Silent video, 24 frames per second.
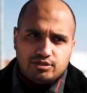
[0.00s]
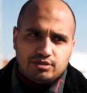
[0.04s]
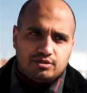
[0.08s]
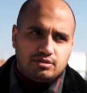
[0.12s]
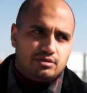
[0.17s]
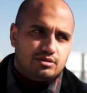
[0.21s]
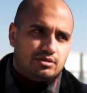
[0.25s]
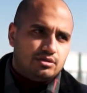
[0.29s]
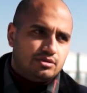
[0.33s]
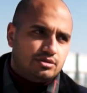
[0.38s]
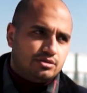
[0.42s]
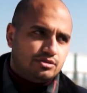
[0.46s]

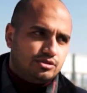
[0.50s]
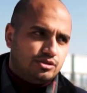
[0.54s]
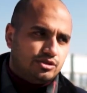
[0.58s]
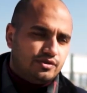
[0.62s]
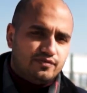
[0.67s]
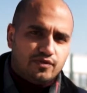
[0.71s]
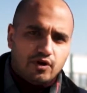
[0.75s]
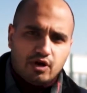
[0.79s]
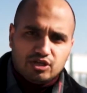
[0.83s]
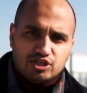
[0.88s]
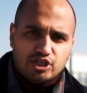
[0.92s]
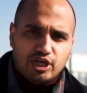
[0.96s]
So
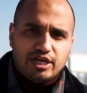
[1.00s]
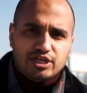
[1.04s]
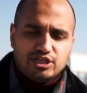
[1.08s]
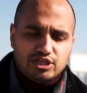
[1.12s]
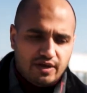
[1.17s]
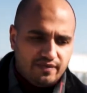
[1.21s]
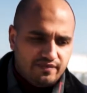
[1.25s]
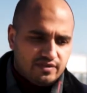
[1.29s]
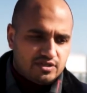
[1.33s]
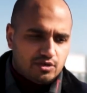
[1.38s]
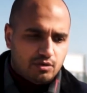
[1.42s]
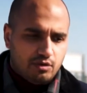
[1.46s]
you've got to change it
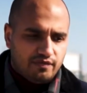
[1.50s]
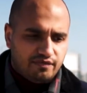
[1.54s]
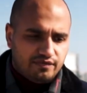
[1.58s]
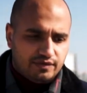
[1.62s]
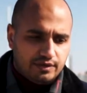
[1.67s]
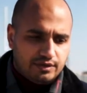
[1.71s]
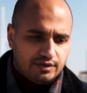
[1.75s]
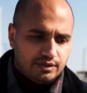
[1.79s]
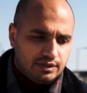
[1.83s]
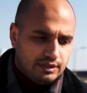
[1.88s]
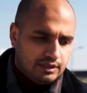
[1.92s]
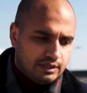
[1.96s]
every so
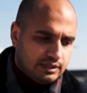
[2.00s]
often,